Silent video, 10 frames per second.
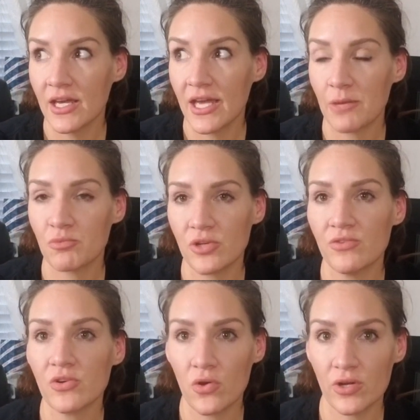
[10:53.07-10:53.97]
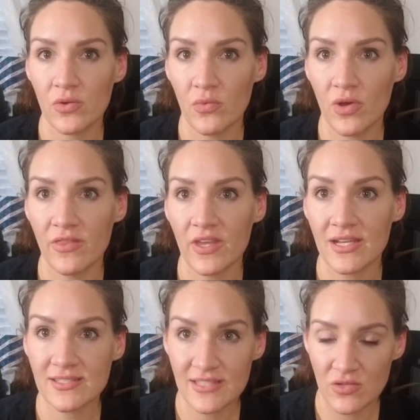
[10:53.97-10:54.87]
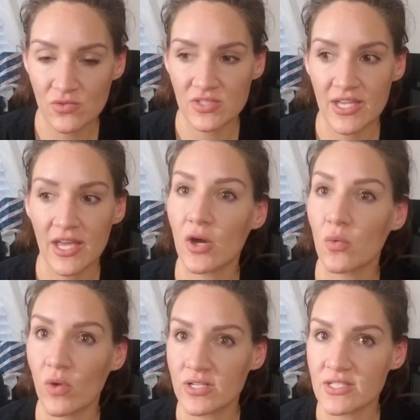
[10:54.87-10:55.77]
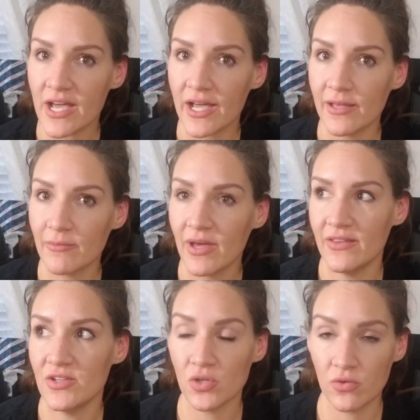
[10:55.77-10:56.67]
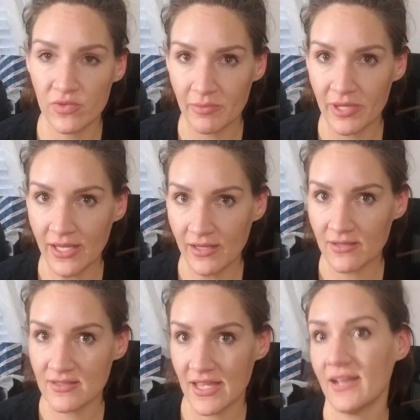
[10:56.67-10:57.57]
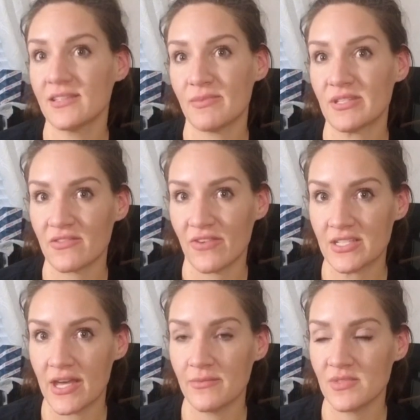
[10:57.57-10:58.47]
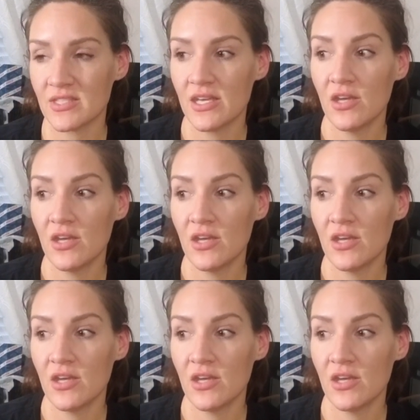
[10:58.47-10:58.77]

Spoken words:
a pre-recorded one that I scheduled to air one time and then do a replay set at specified times.